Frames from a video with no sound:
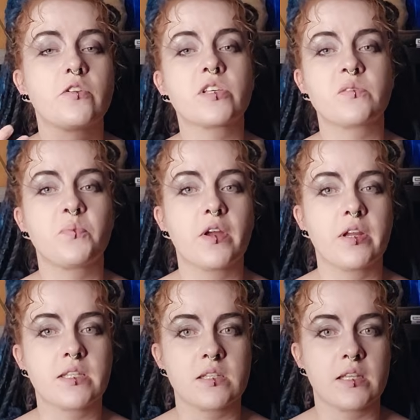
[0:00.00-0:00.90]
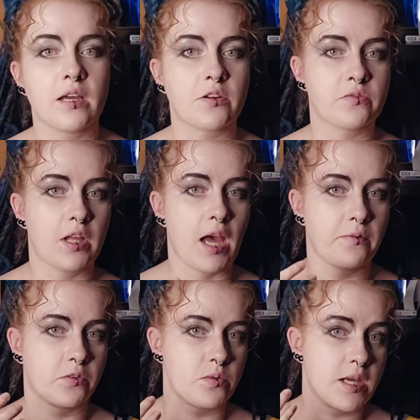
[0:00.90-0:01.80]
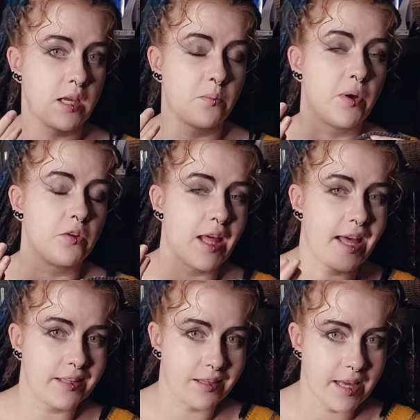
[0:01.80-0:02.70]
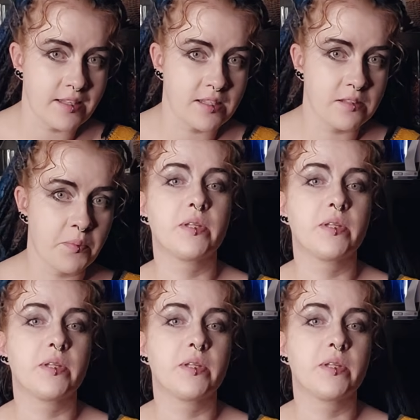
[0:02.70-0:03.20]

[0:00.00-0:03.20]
course, experienced knitters will have to think about that less,